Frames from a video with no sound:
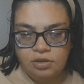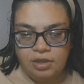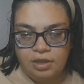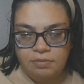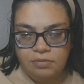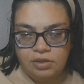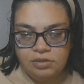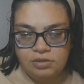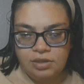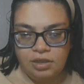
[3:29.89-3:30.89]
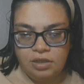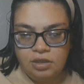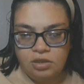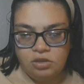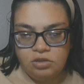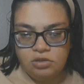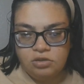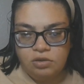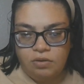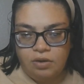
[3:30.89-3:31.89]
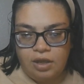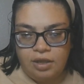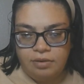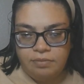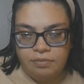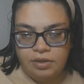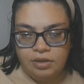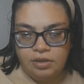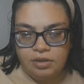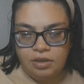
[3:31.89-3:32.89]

Let me say so and make